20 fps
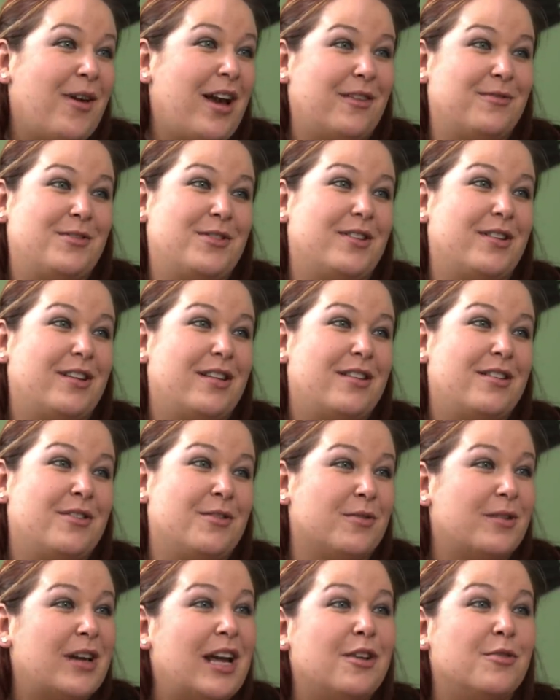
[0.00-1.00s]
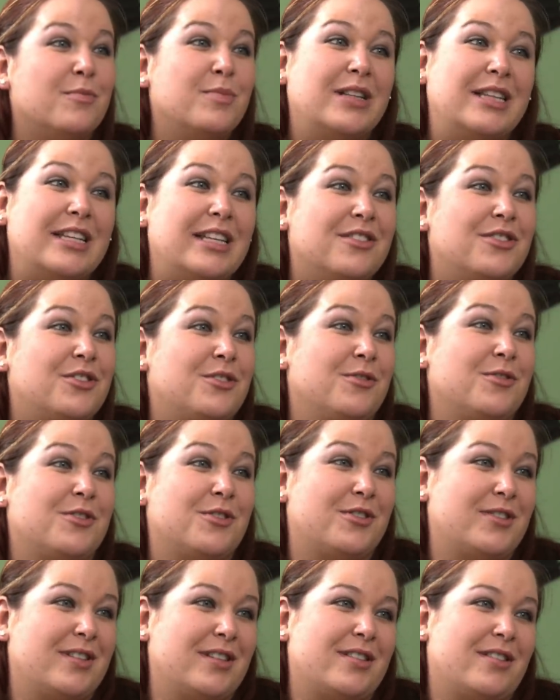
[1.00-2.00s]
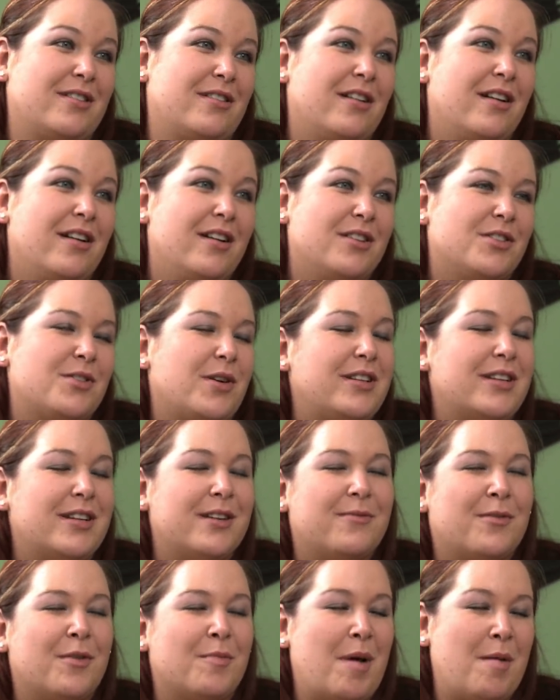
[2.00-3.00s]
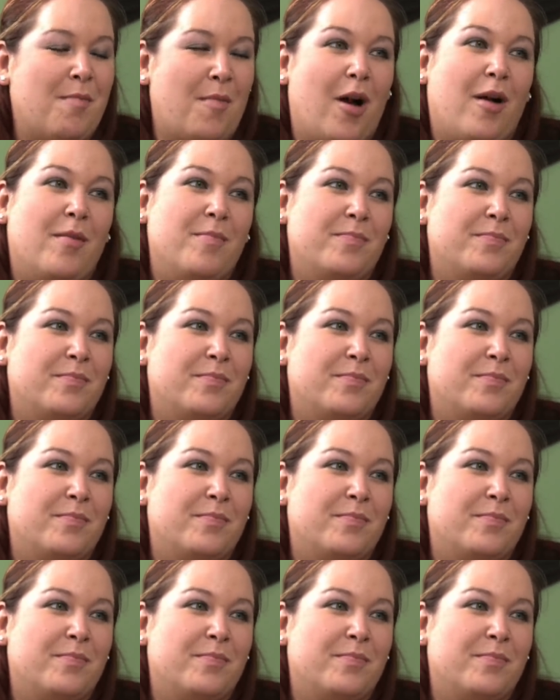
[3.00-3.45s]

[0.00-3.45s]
You have to, you know, can you please choose your sister? So I did it for my mom.